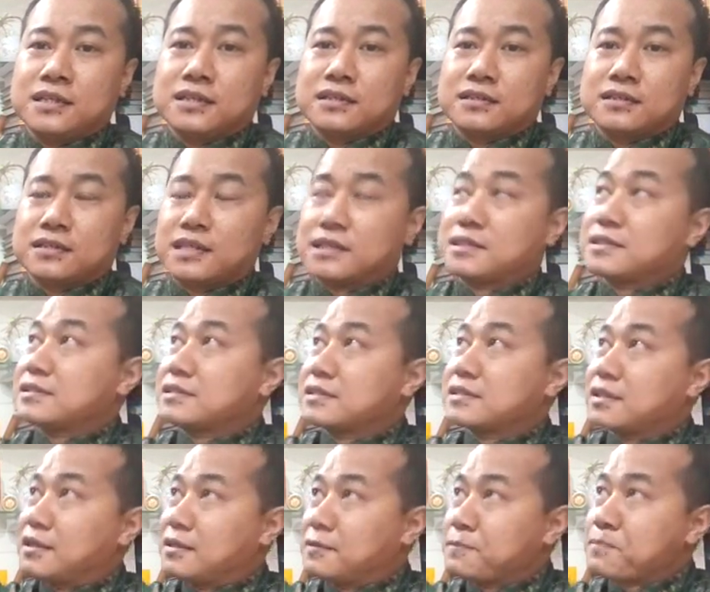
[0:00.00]
that
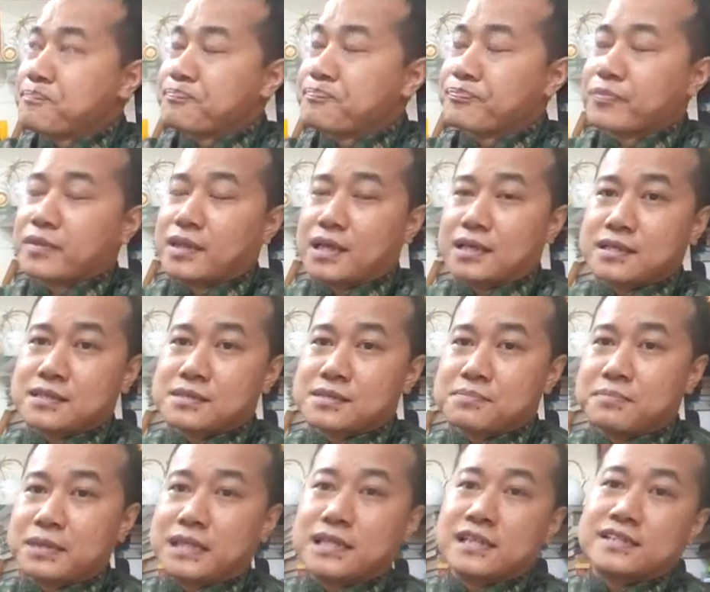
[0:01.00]
is
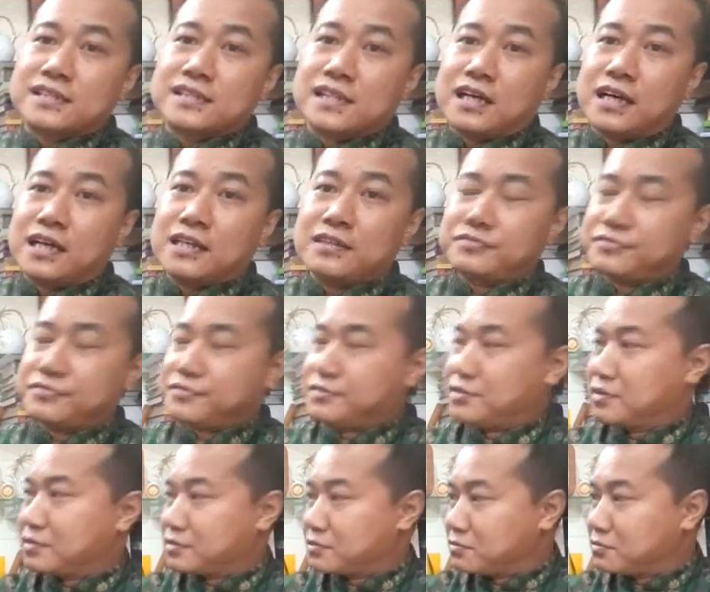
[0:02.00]
making its hive on the